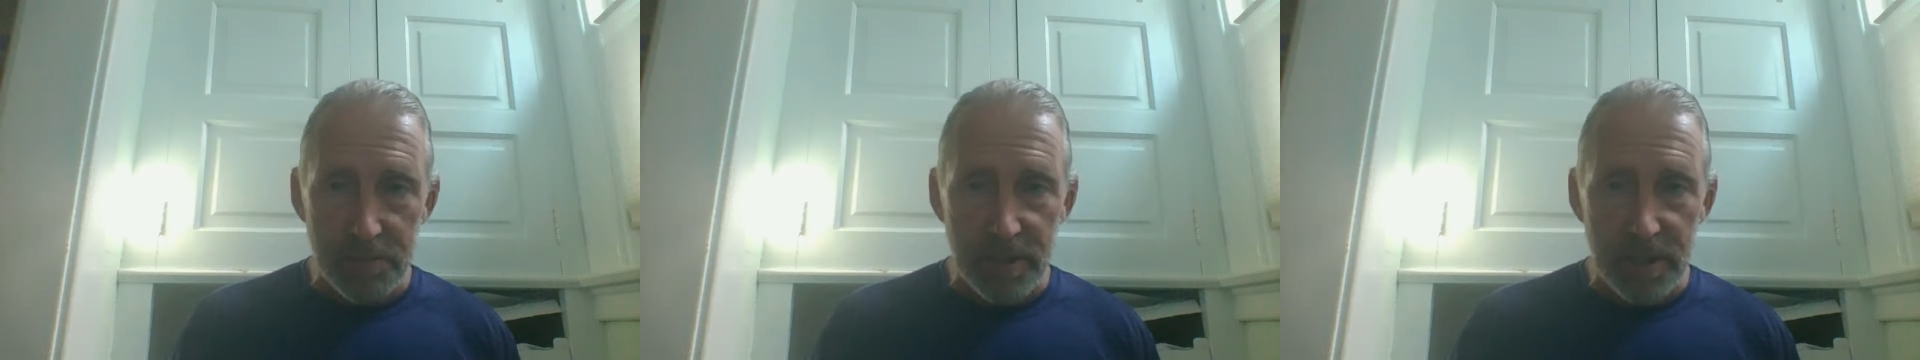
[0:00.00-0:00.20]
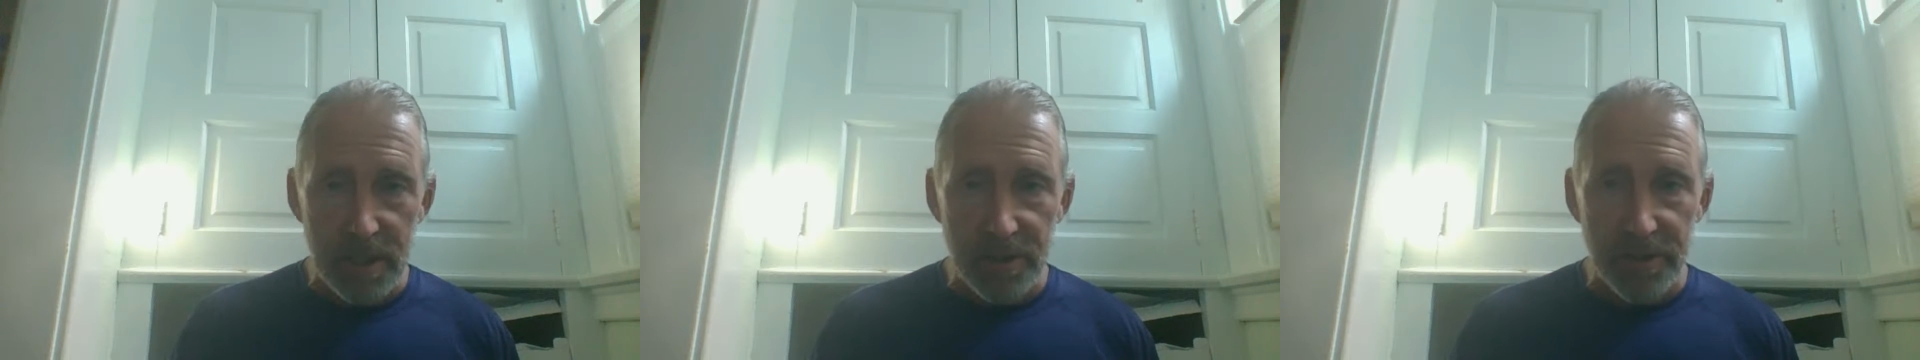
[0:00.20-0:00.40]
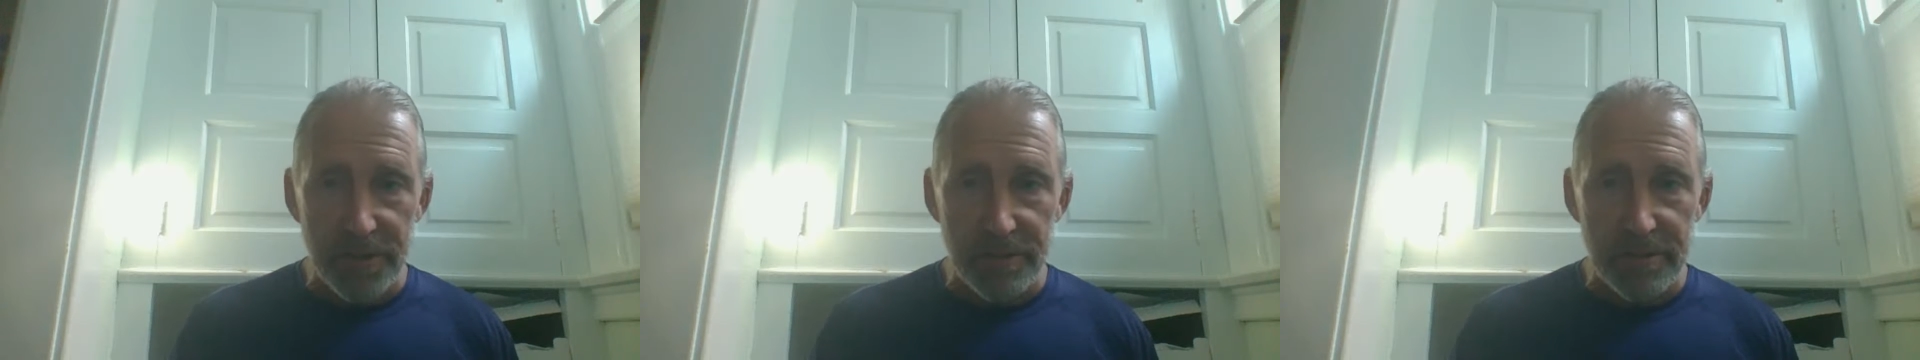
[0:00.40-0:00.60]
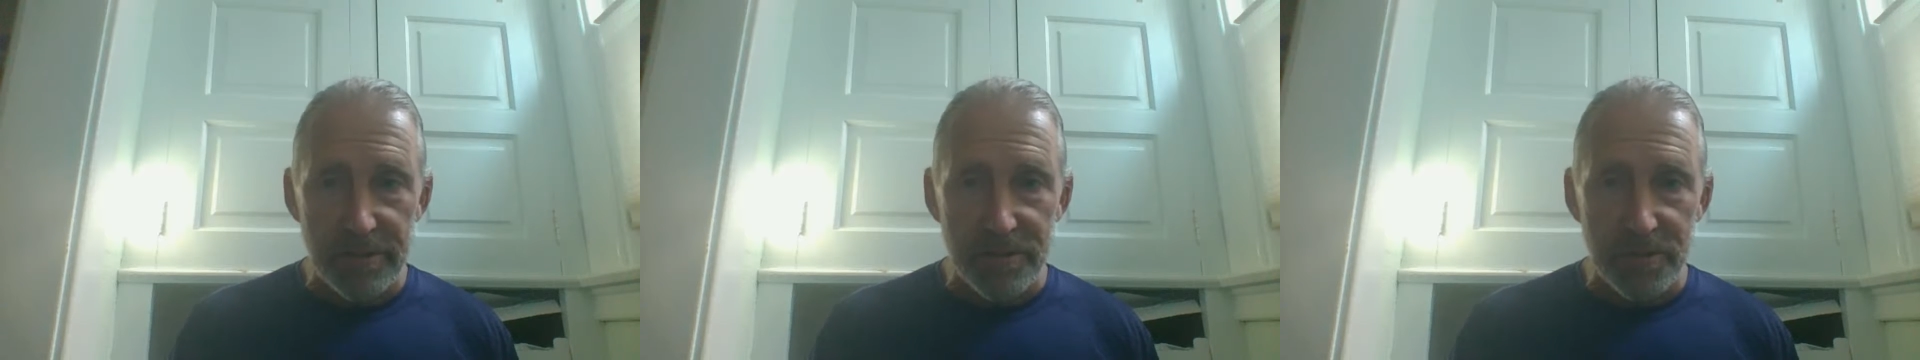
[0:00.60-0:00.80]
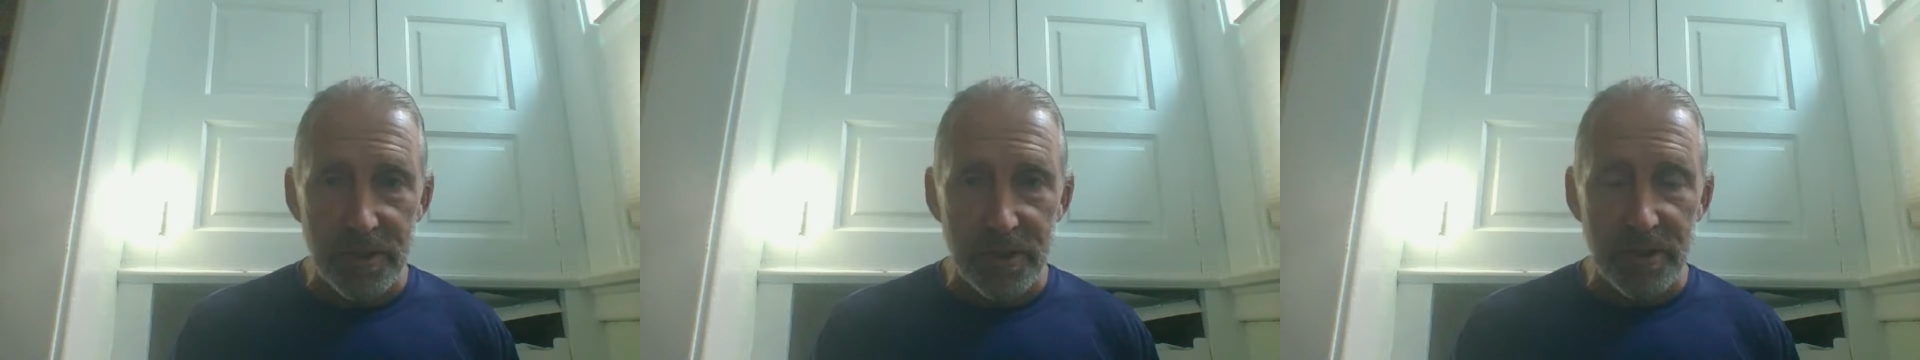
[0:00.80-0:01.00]
to that theory
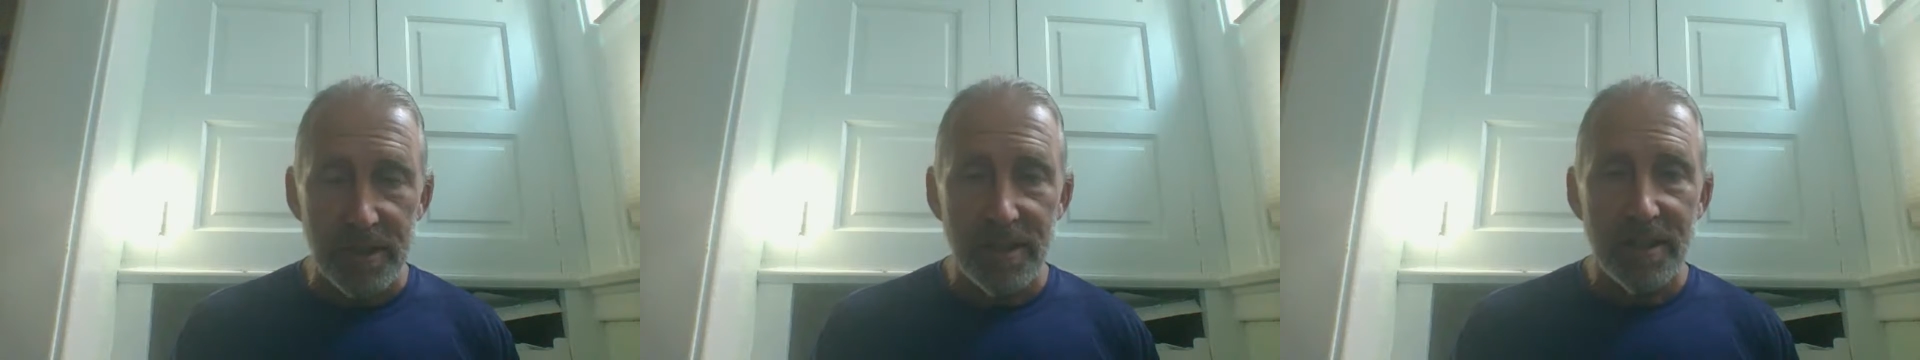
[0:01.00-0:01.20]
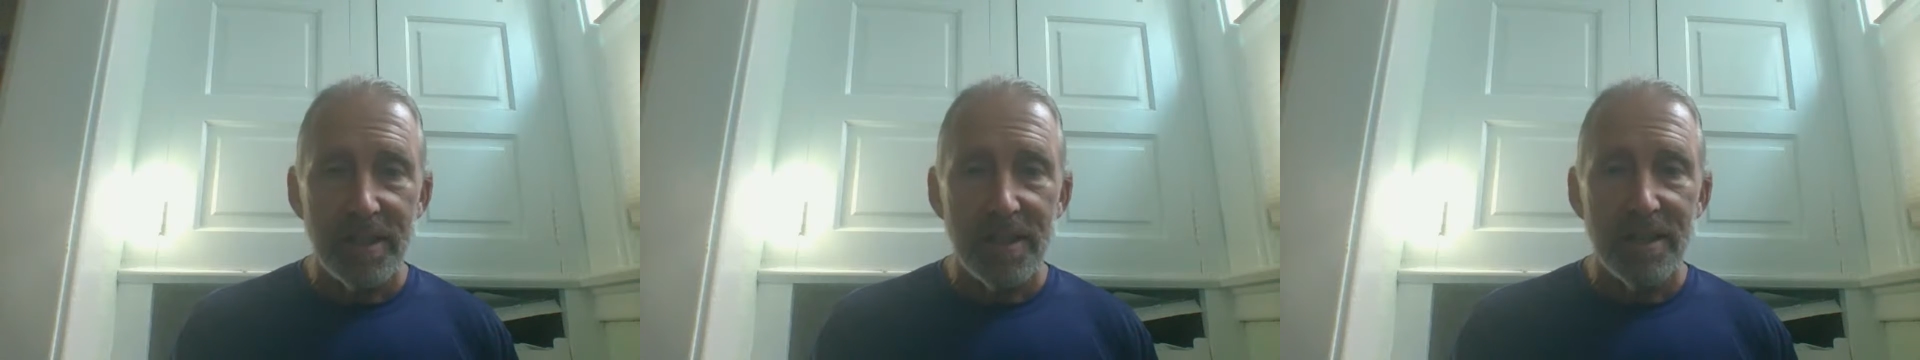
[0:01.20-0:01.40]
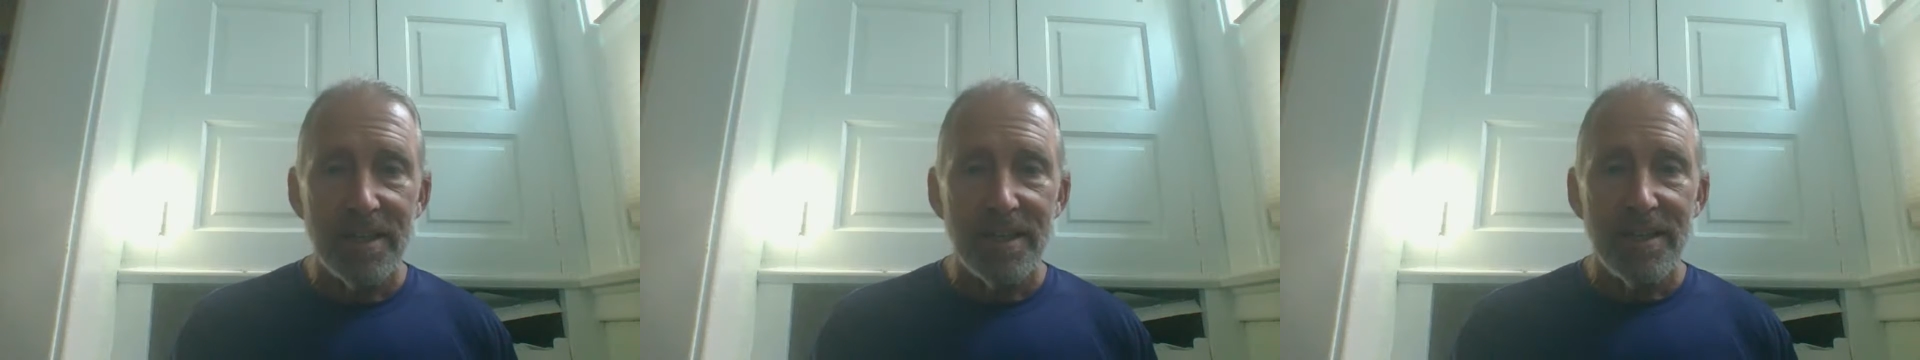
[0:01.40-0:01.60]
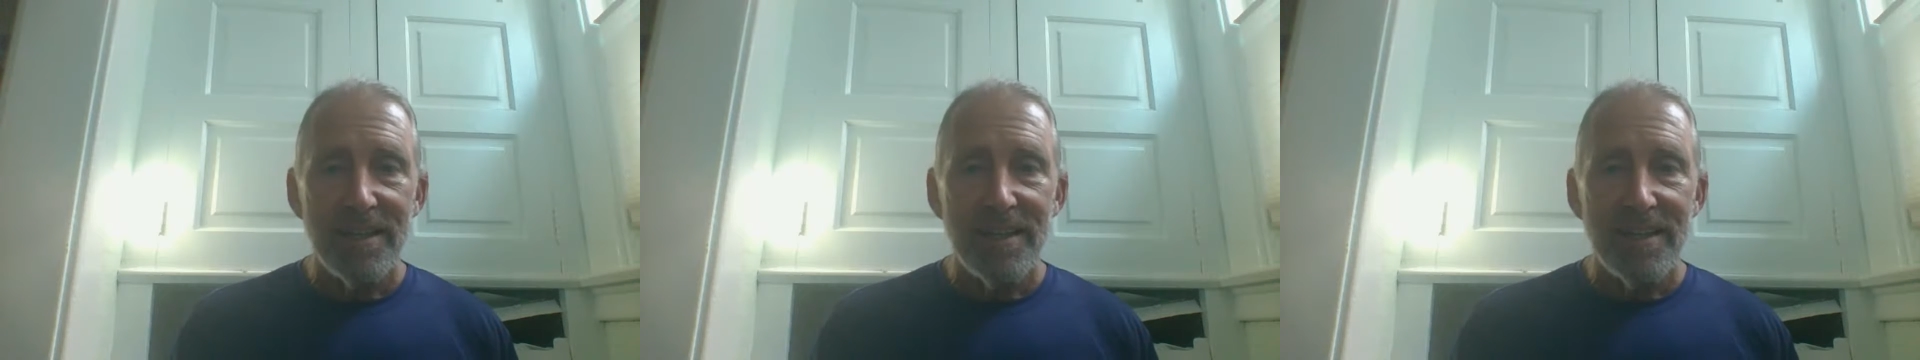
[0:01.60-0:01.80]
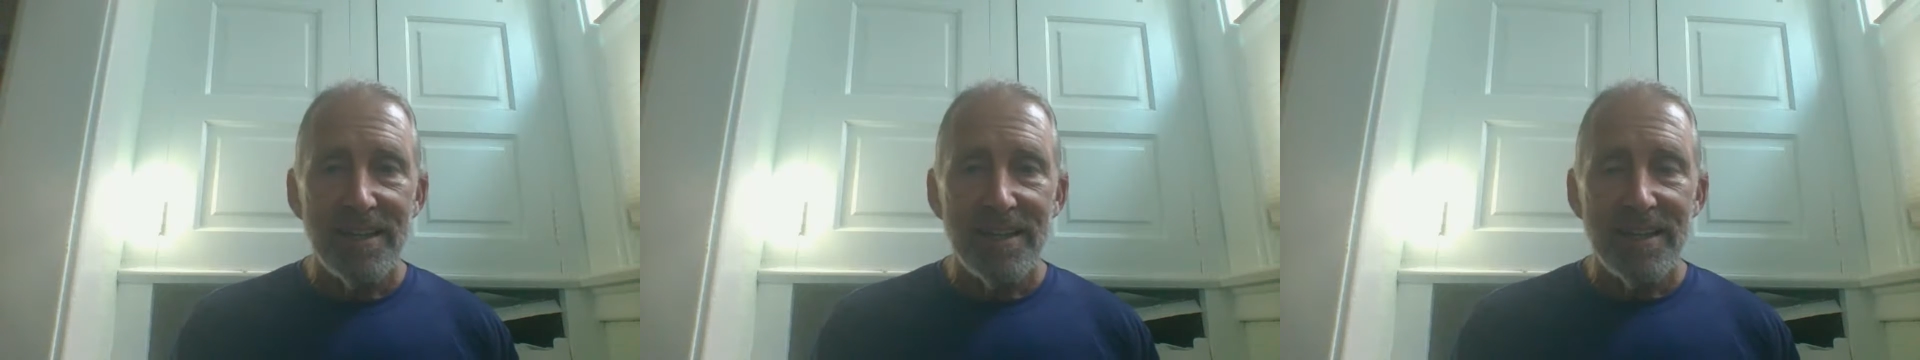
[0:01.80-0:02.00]
as well.
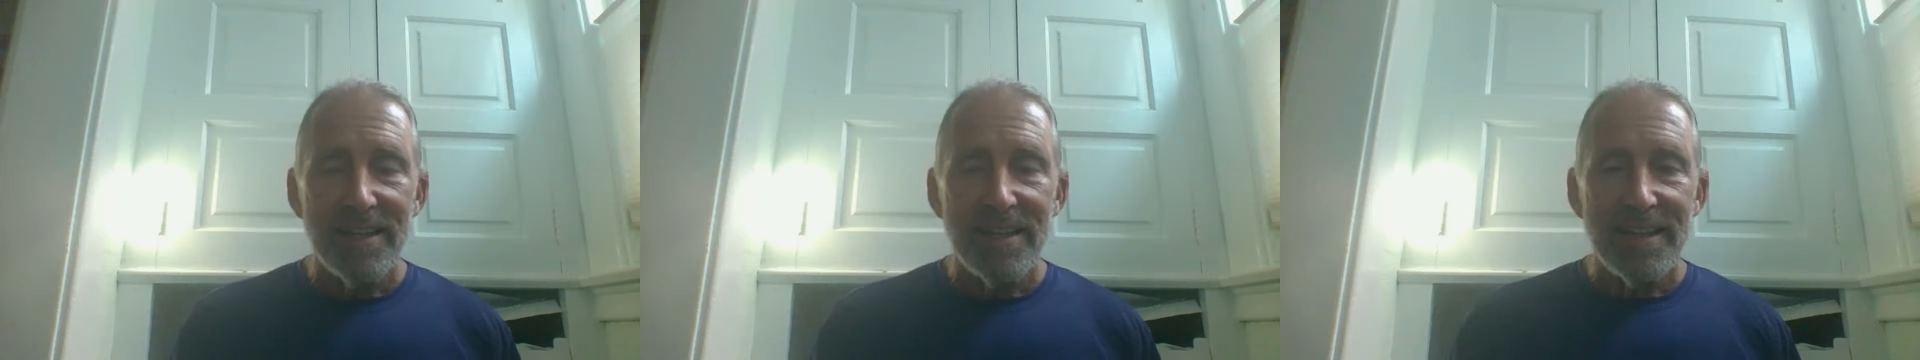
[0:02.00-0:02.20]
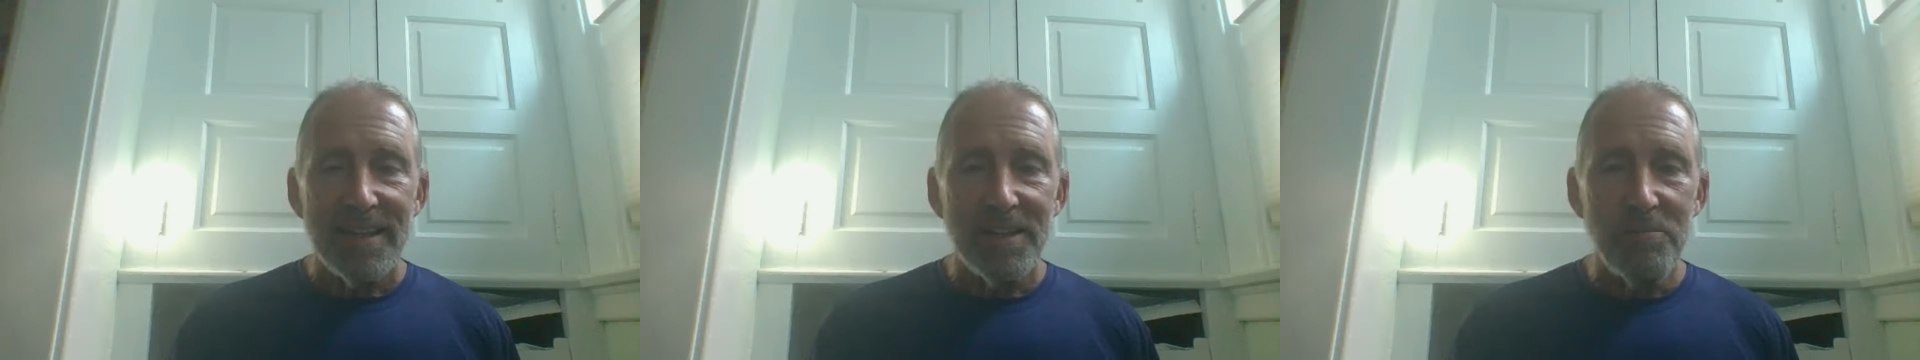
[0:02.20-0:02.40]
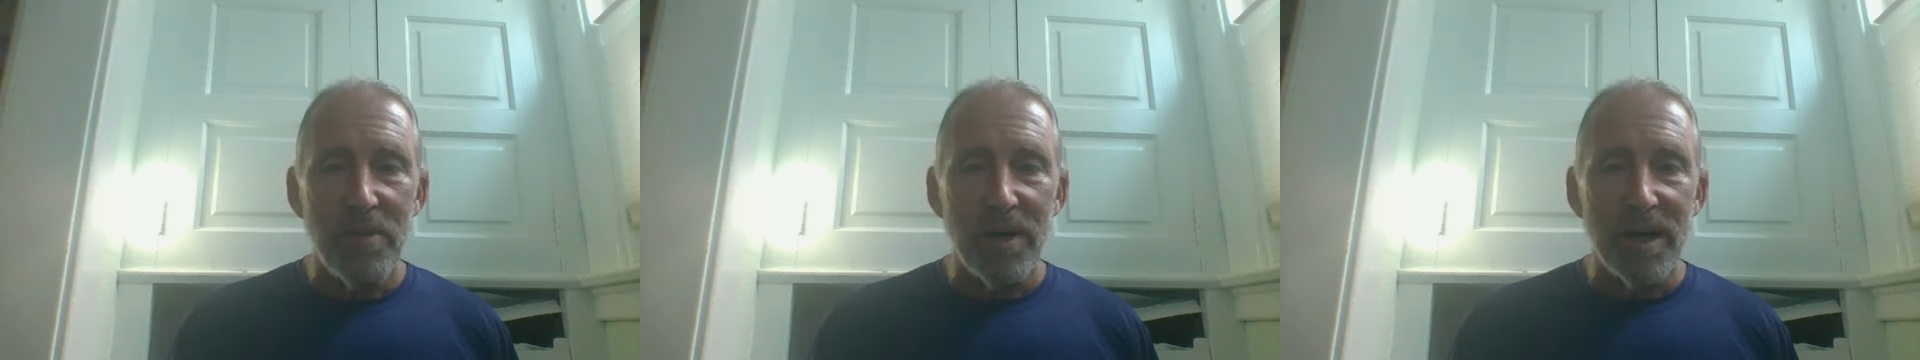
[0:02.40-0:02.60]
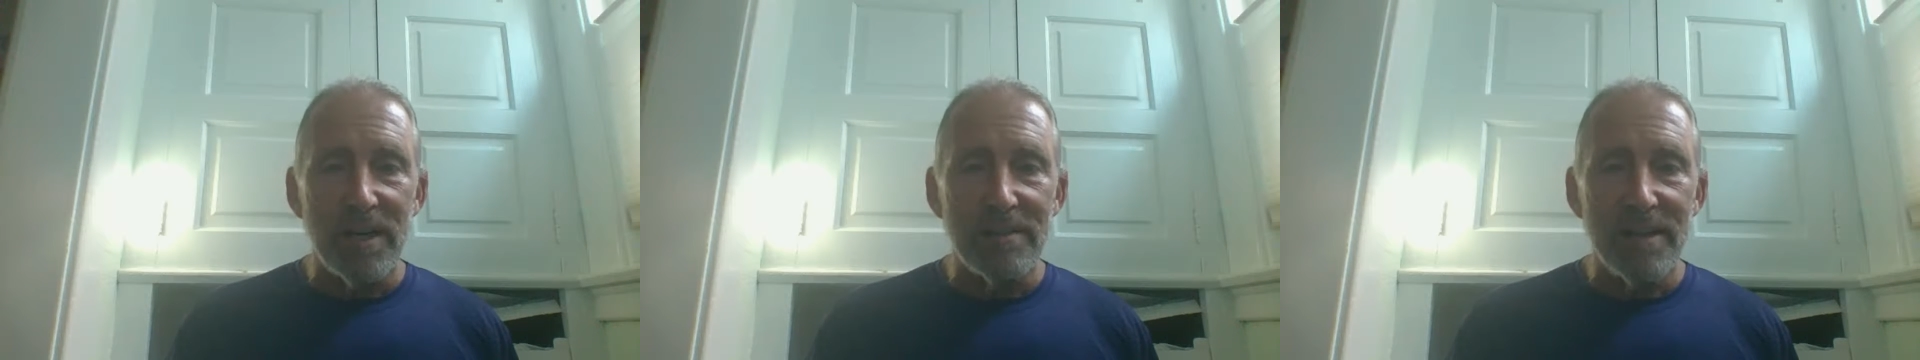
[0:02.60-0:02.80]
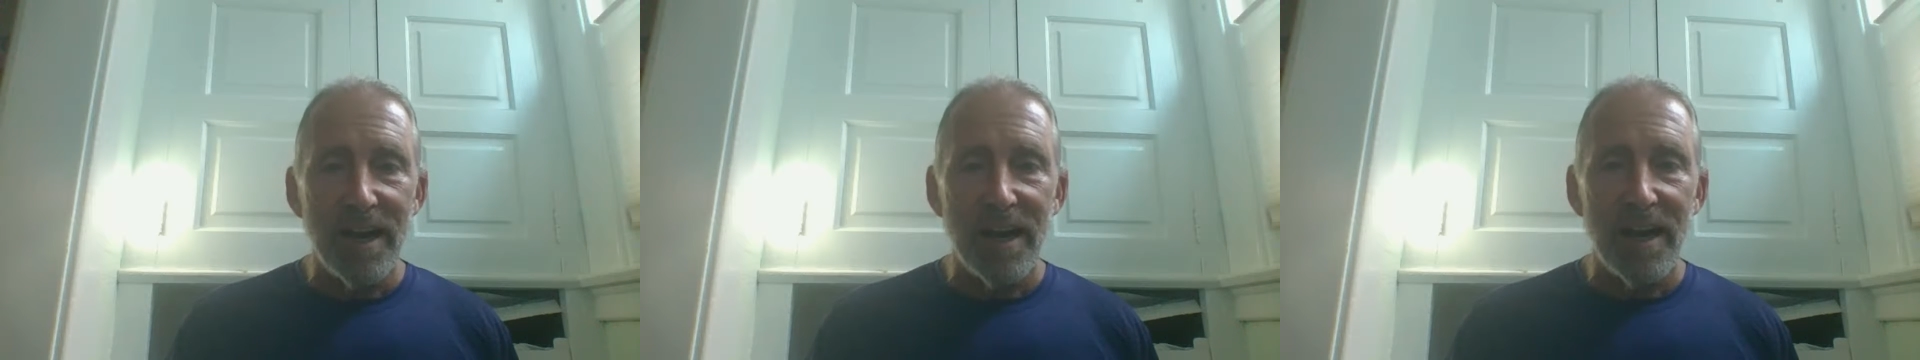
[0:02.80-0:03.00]

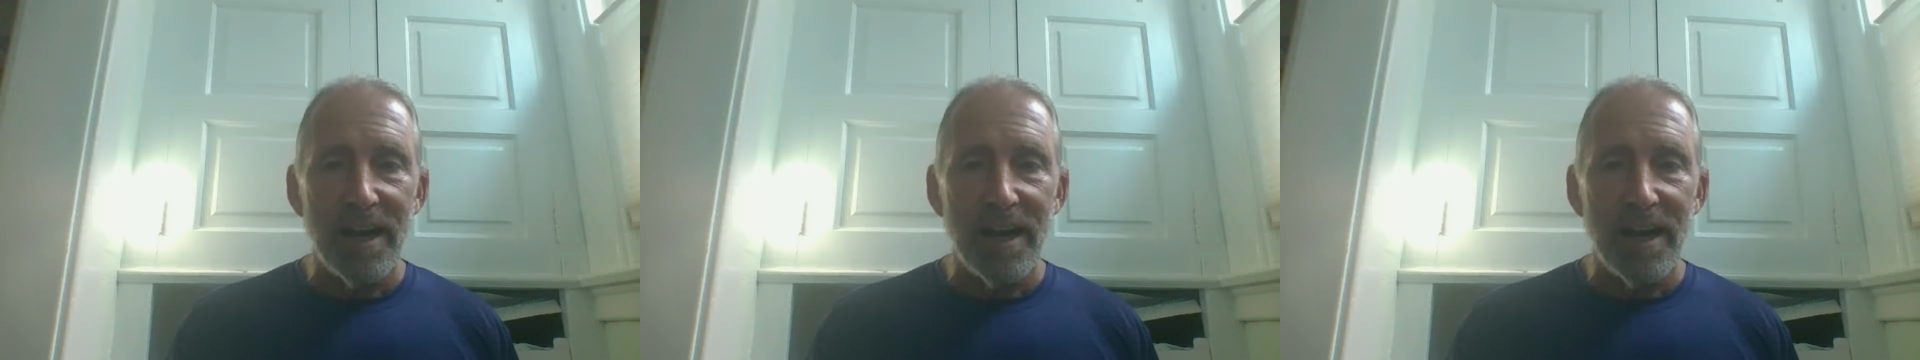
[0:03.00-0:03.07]
But